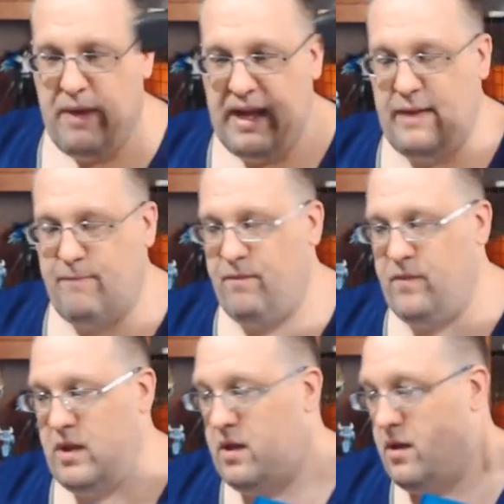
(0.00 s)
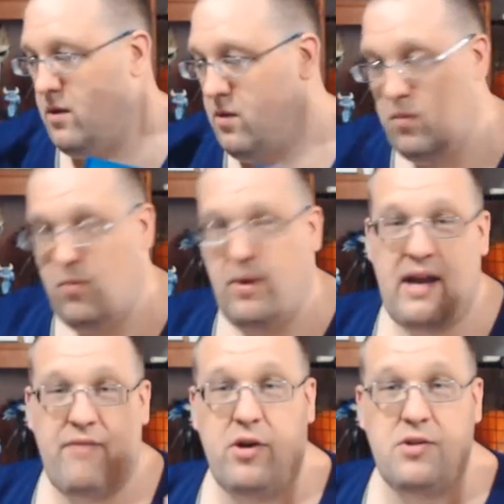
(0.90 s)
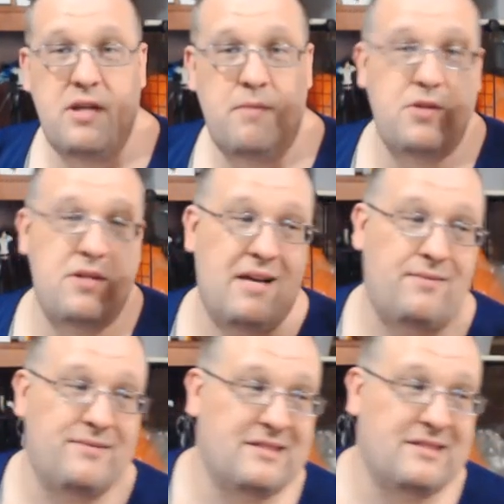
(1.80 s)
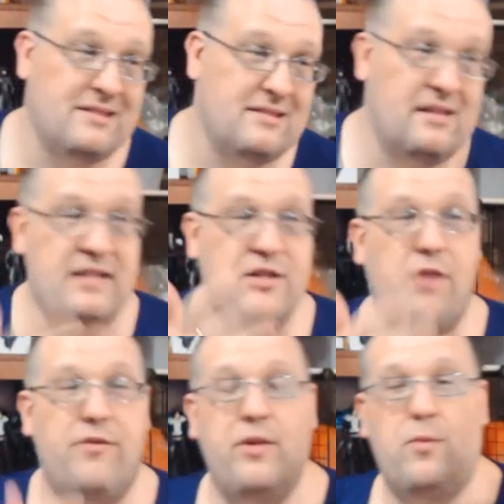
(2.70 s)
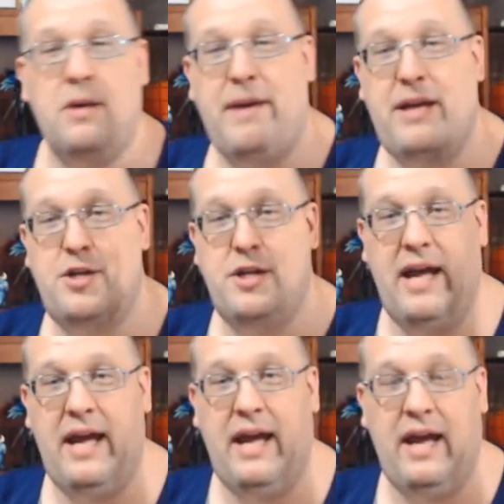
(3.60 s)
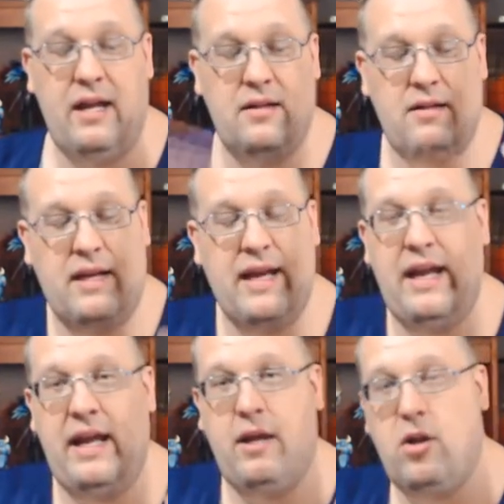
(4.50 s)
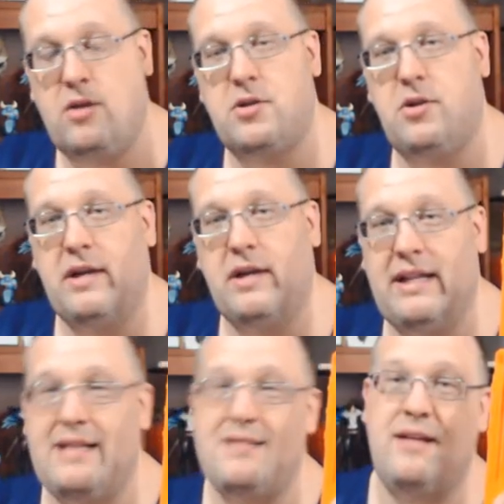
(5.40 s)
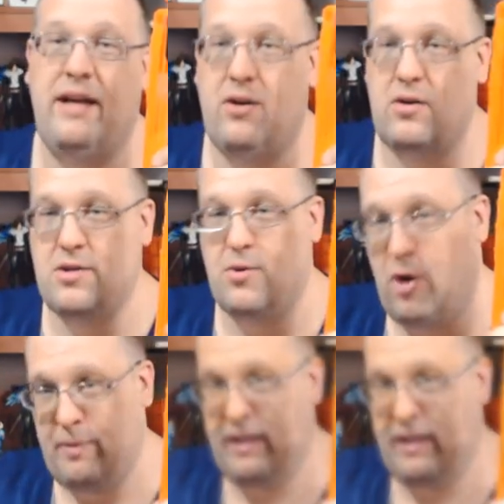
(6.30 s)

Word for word: But we have those numbers now. Let's go over to the workbench and get a closer look at this and also